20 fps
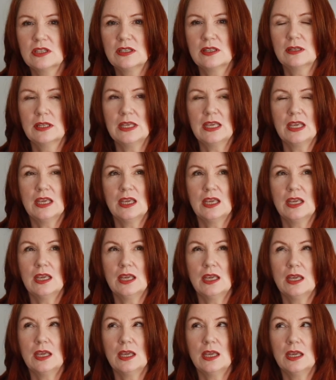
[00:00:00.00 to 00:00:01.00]
is
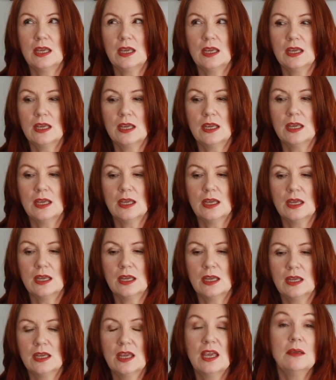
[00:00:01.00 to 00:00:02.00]
the
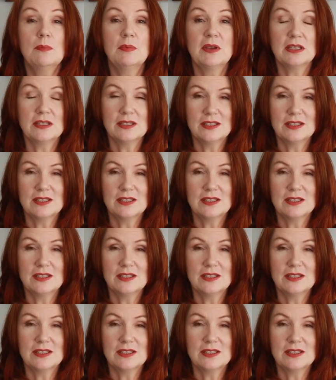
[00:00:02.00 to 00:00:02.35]
Keep It